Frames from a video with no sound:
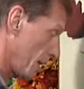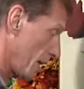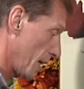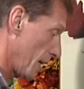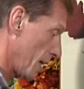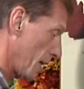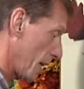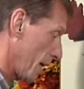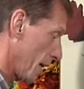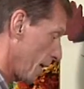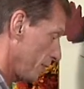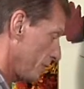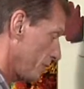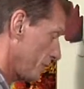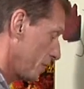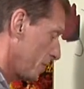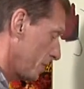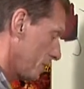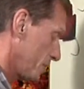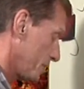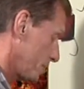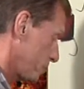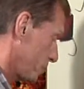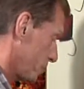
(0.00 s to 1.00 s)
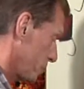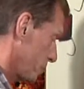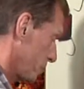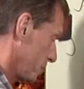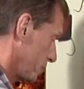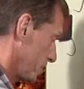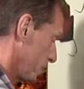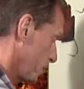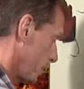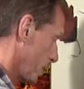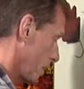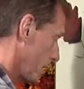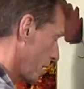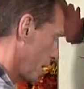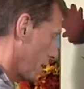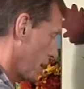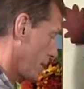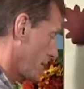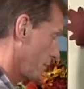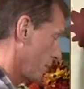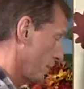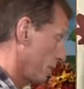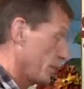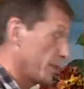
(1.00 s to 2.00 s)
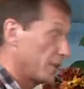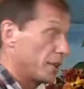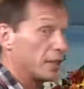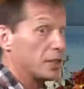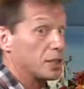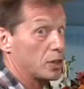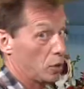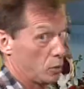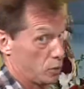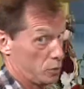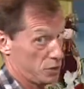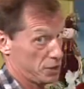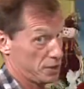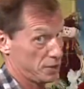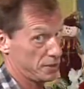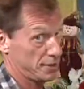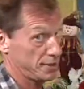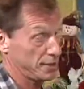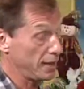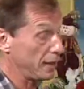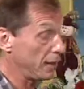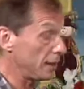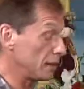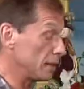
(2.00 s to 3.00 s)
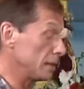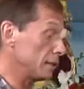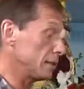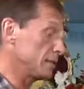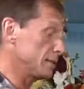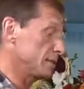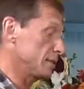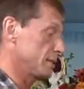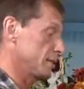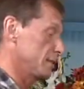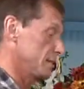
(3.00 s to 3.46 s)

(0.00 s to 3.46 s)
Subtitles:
a ½ teaspoon of the kosher salt.